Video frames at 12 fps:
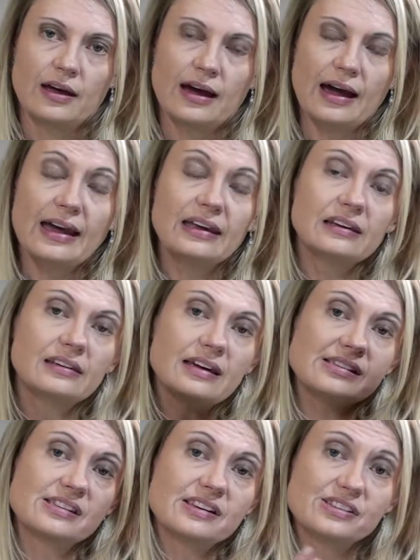And
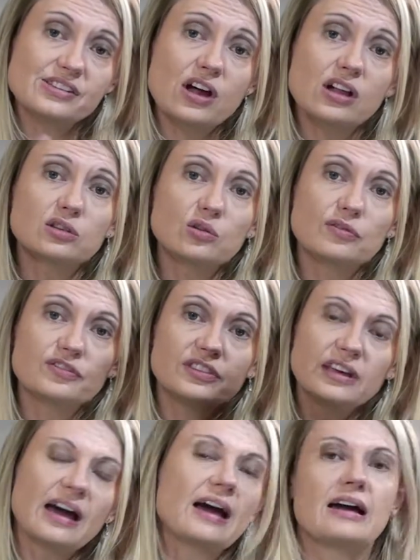as a result of
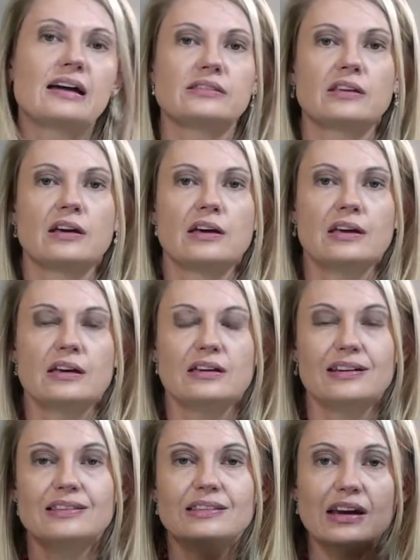that,
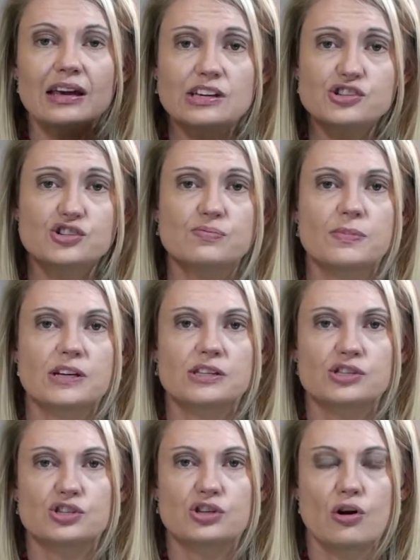
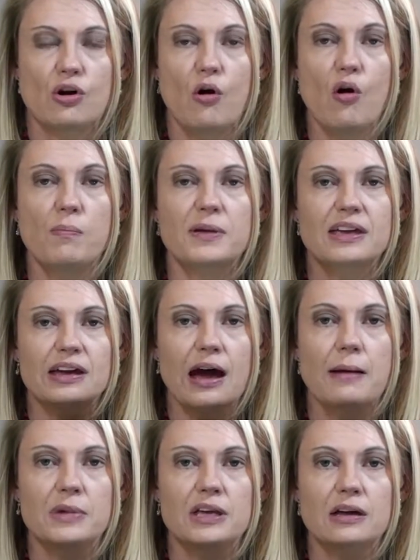retrenchments are
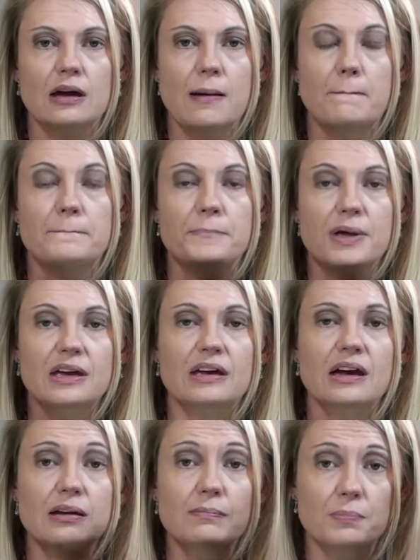becoming a
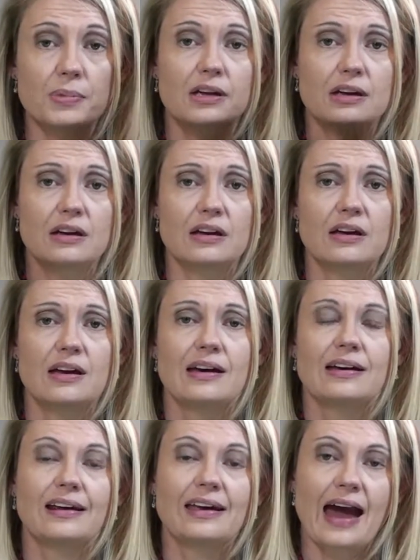bigger and bigger
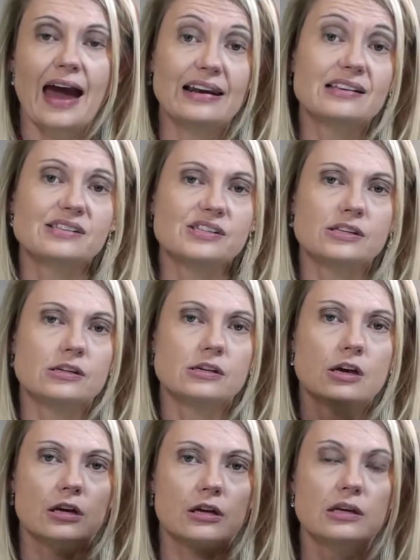reality
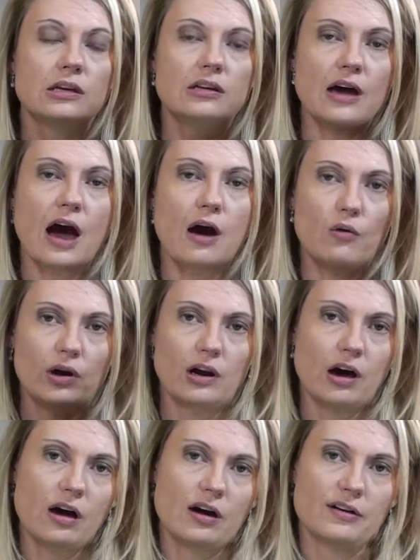in our
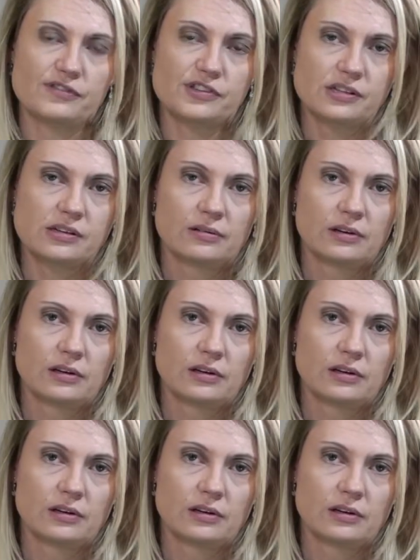lives.